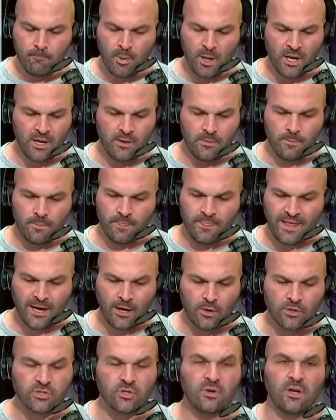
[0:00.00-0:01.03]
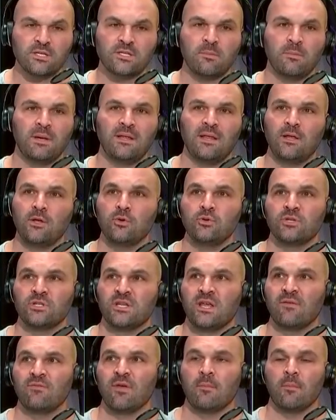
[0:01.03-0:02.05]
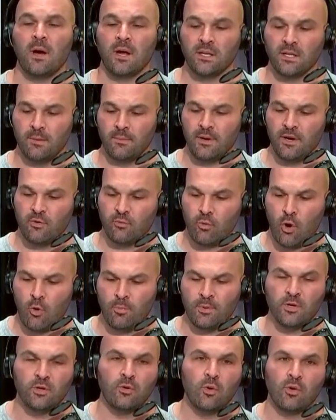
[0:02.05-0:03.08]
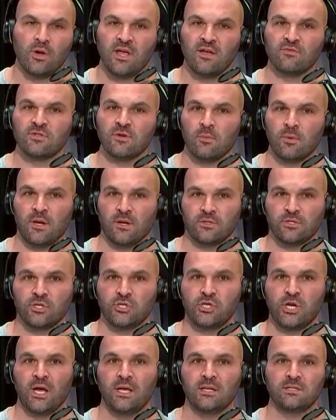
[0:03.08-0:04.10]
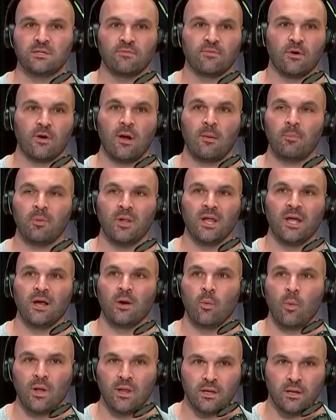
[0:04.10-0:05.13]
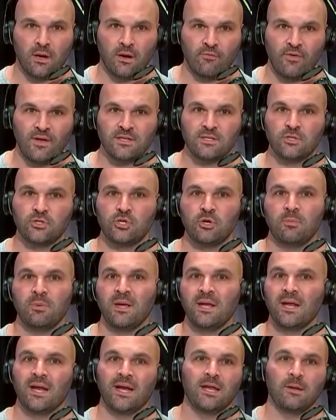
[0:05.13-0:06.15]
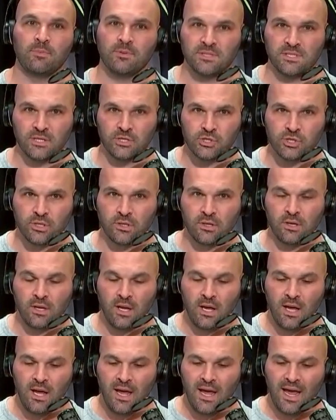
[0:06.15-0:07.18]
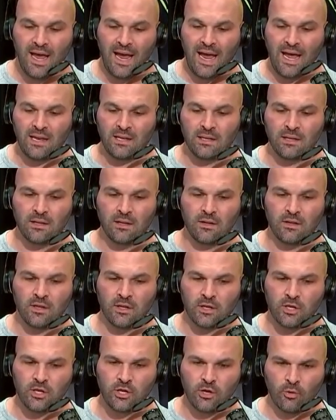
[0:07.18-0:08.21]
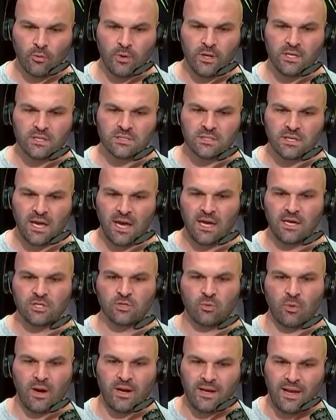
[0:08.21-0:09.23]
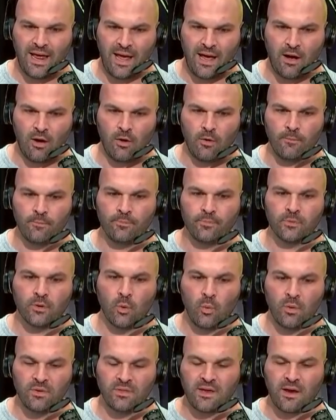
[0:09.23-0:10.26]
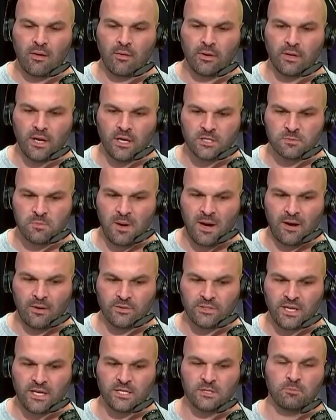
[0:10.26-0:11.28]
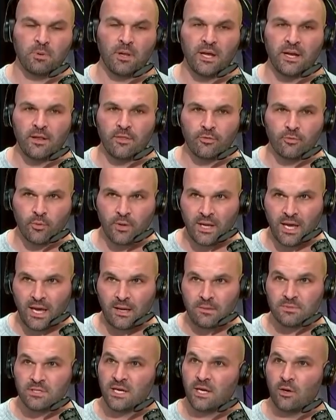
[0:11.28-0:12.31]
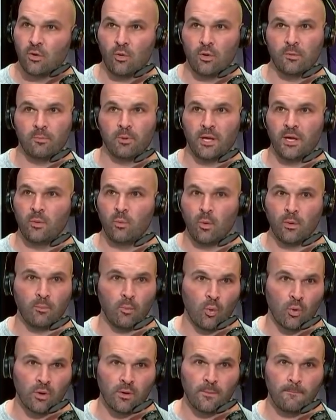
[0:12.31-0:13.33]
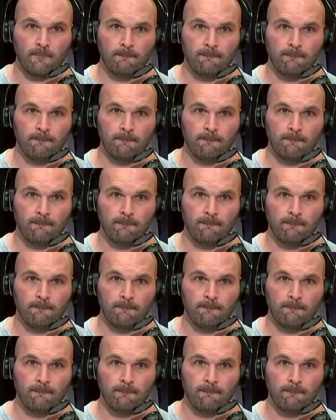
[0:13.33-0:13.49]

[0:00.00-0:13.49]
But that also doesn't mean that you just give them unlimited rope and you don't give someone else a chance if they're not playing well enough, as it should be at any position. And the curious case right now with Garret Nussmeier is that he's played in 3 games. He can only play in 1 more.